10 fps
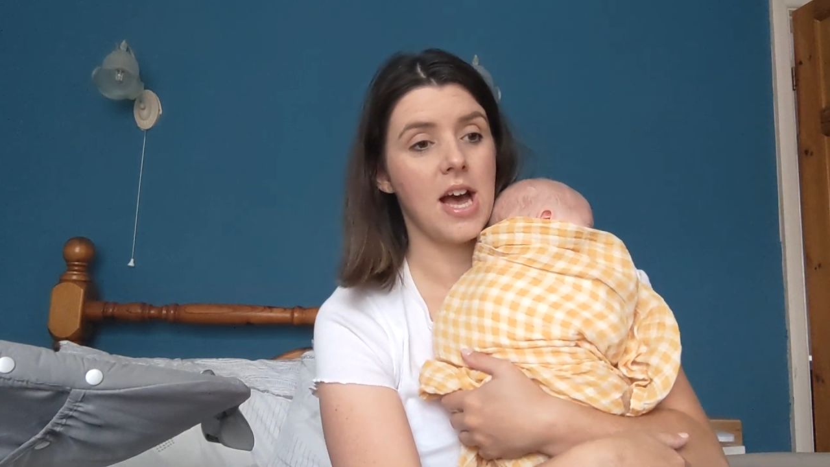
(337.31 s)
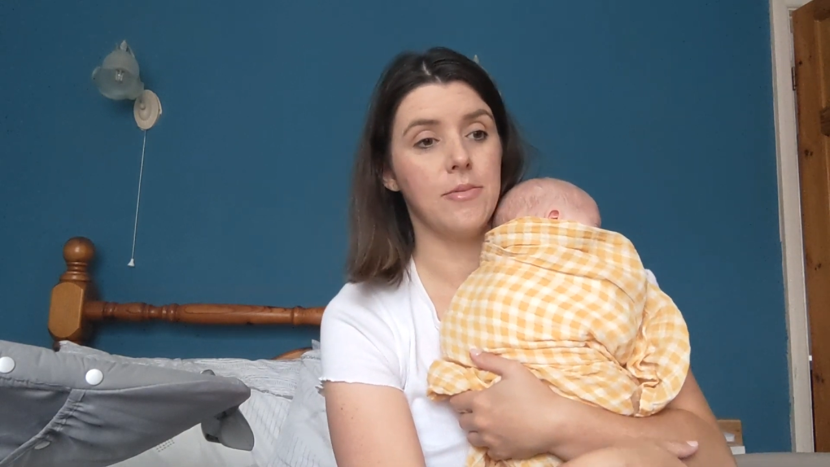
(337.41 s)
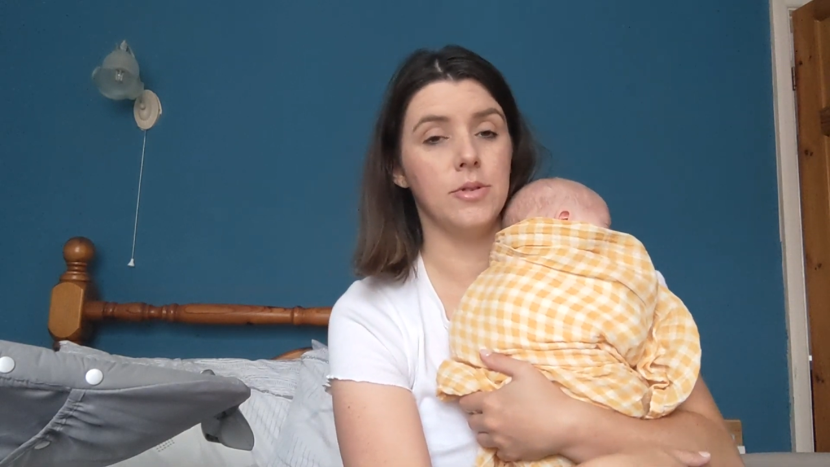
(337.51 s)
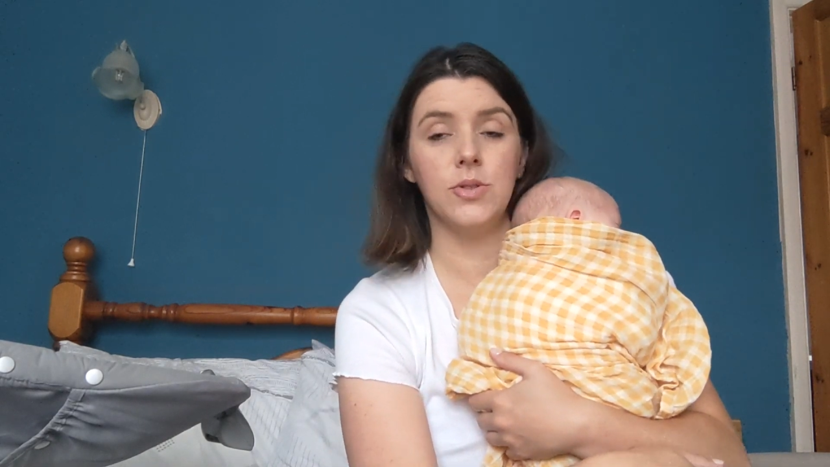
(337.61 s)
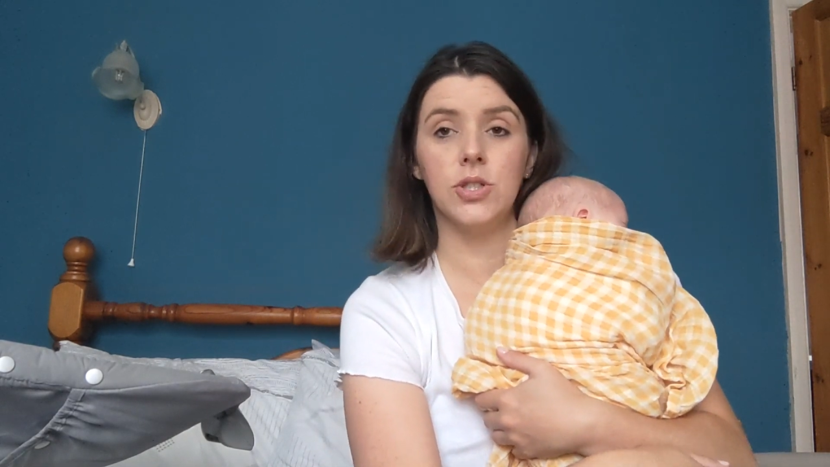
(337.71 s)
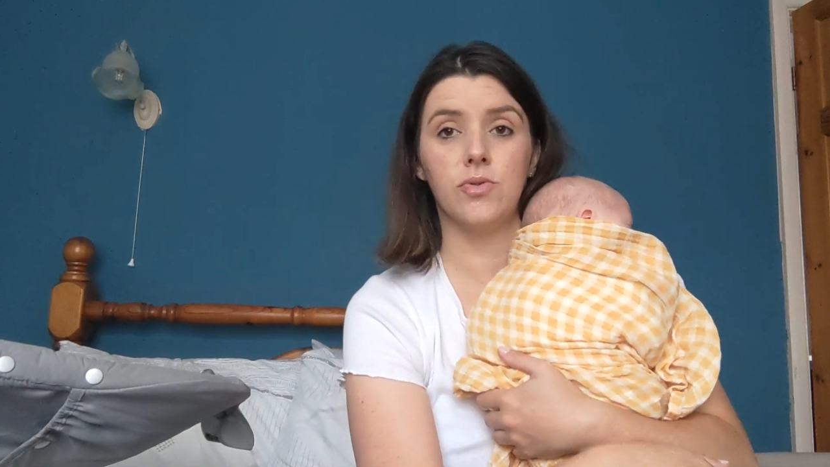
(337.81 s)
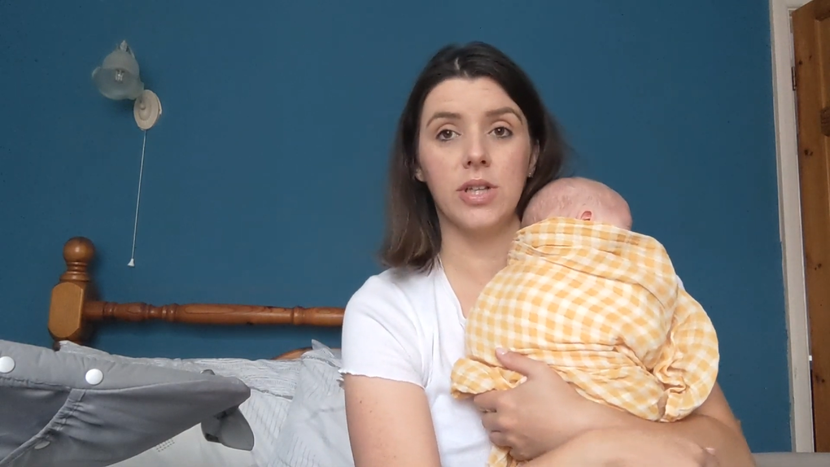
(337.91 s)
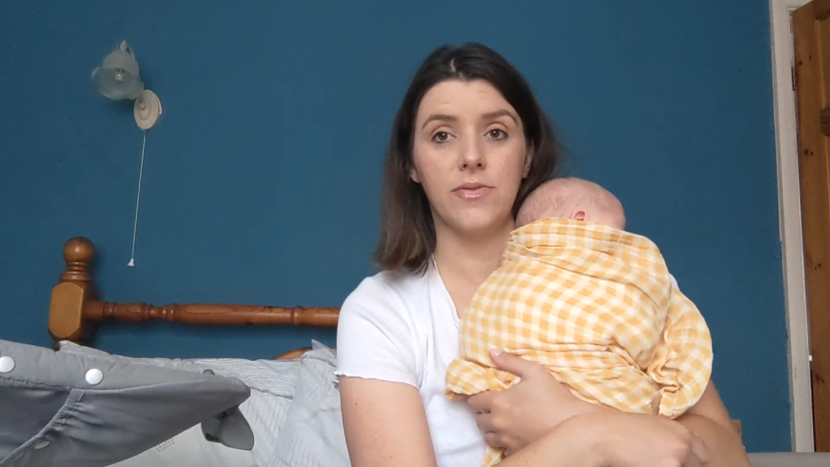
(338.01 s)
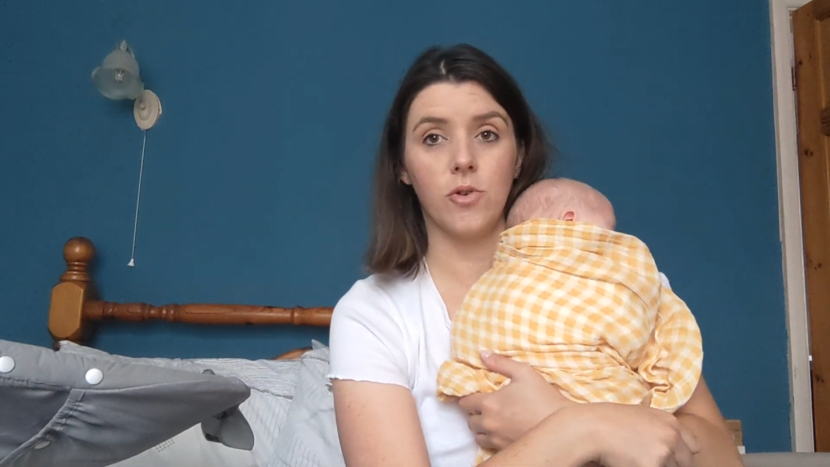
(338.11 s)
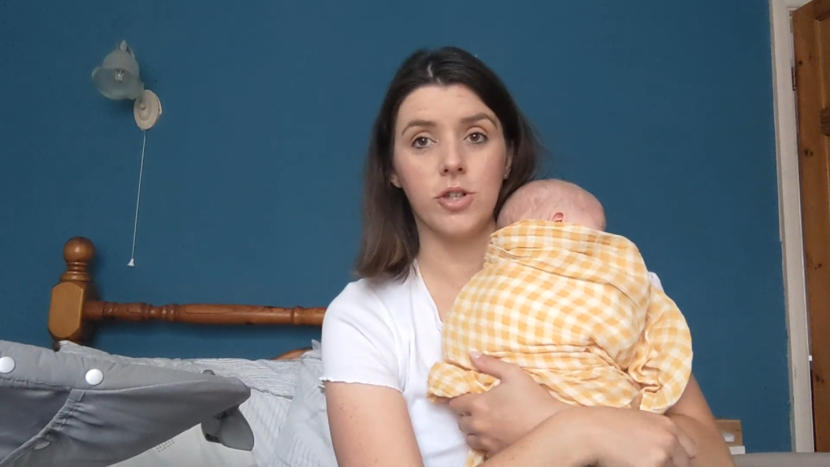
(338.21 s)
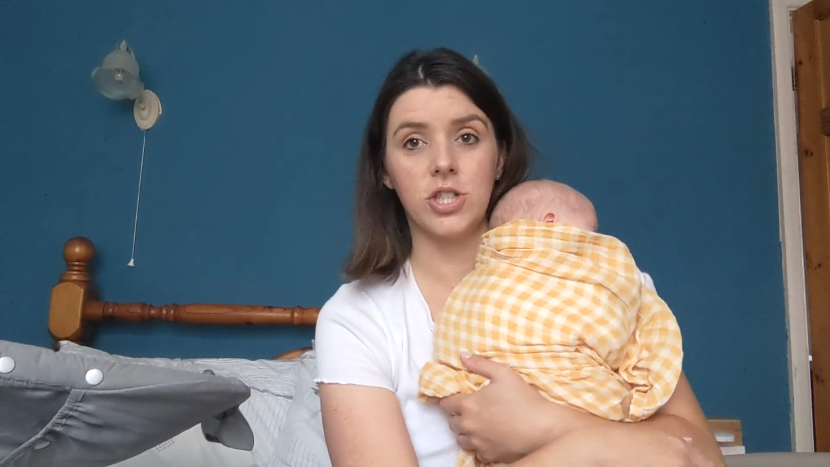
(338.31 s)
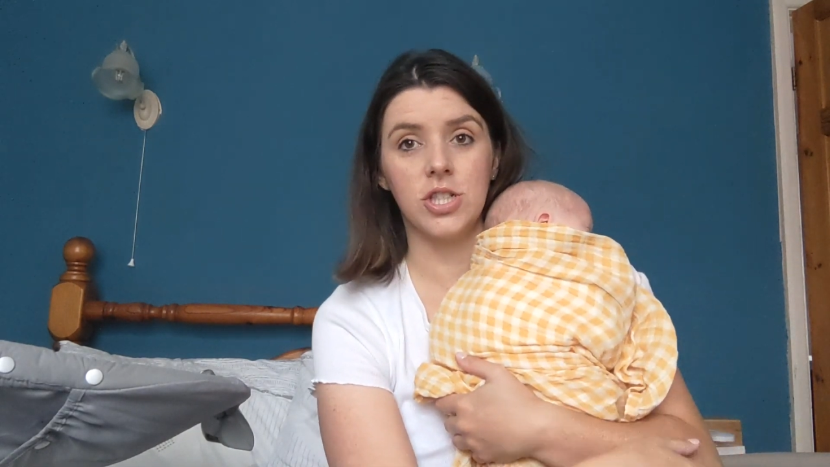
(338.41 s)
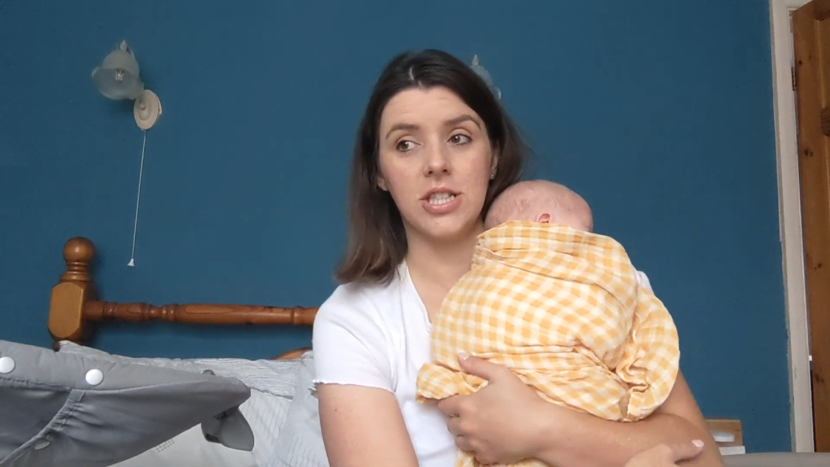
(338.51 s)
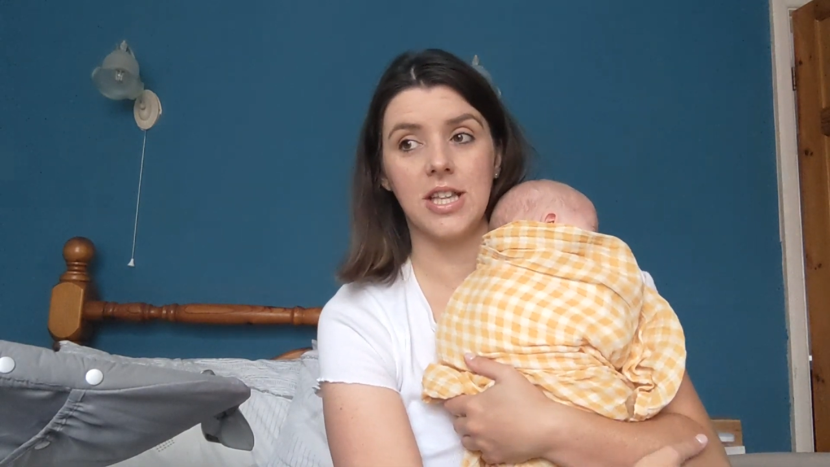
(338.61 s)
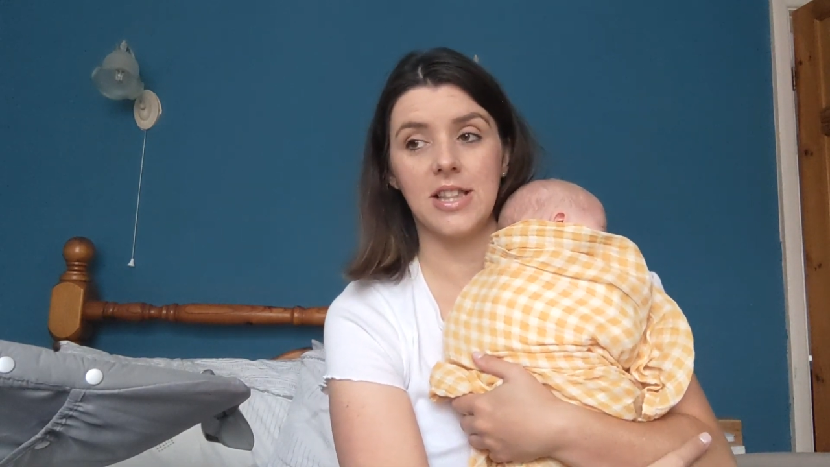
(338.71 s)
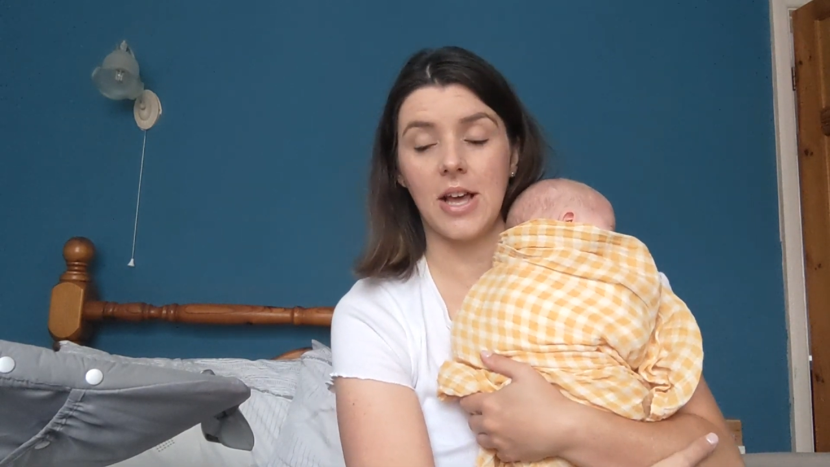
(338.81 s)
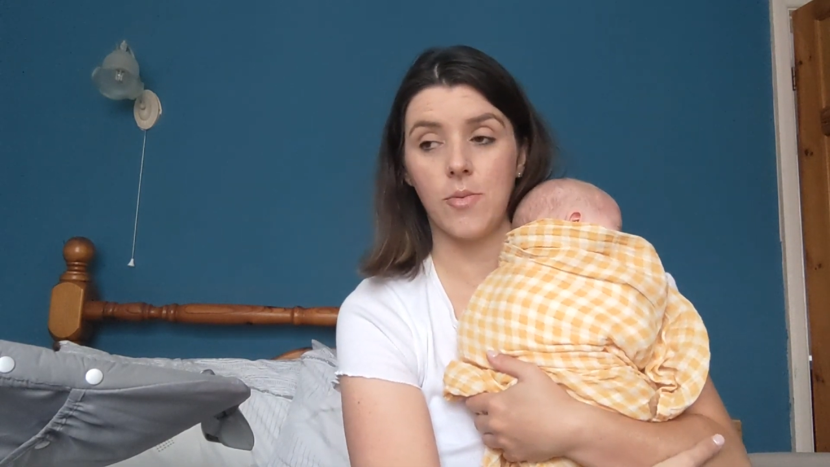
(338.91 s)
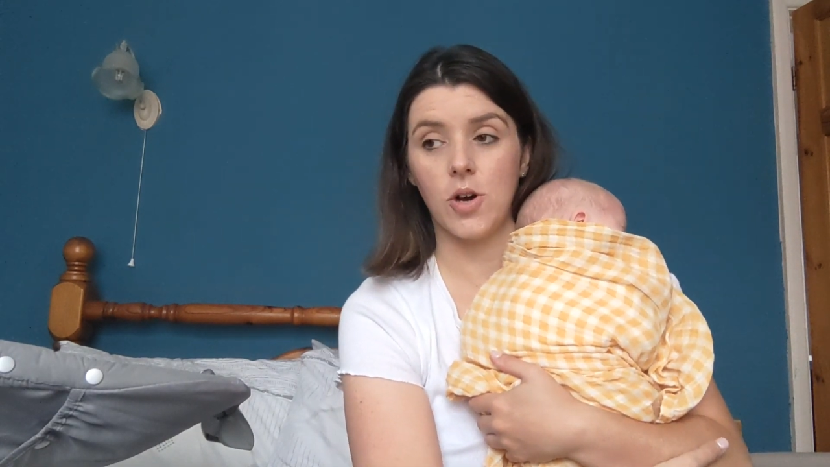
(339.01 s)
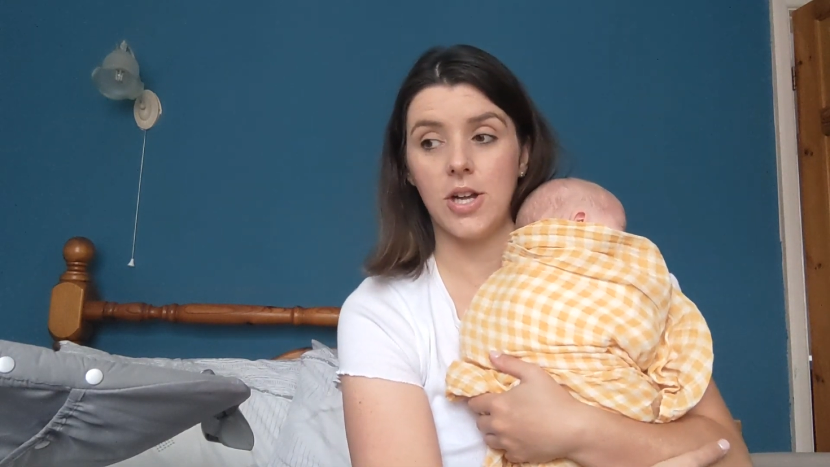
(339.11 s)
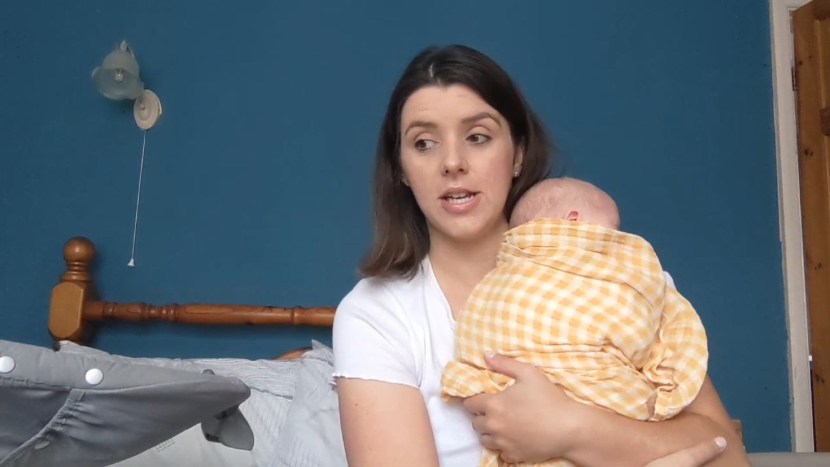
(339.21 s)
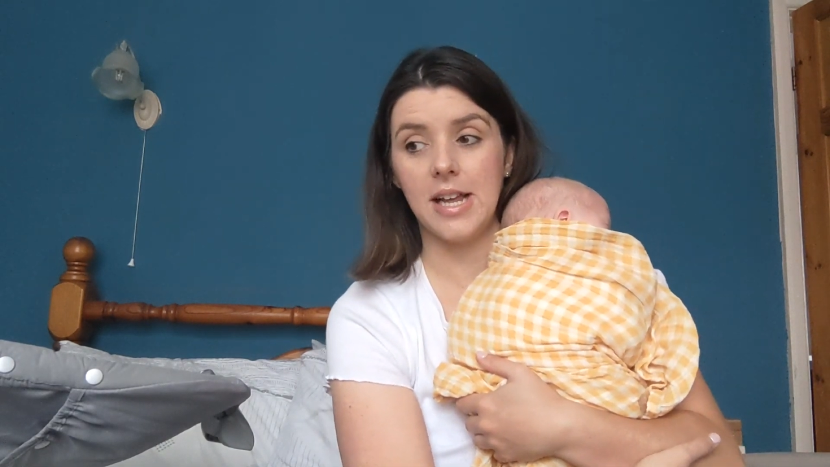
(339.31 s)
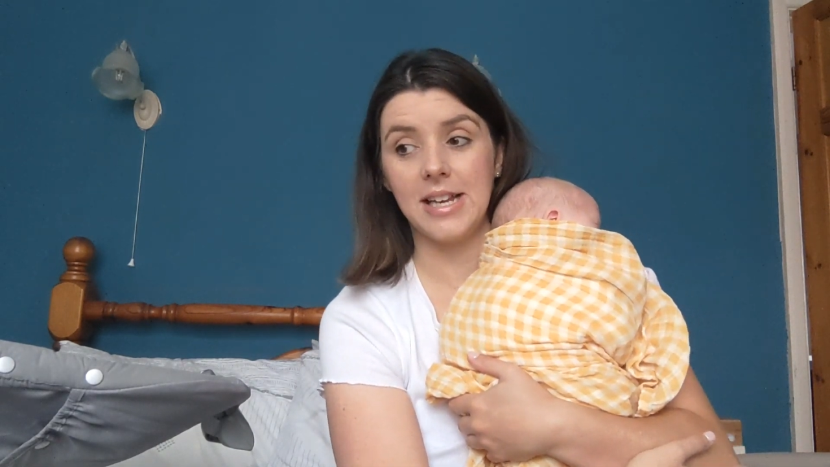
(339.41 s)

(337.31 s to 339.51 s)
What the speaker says: And we were just really fortunate that they weren't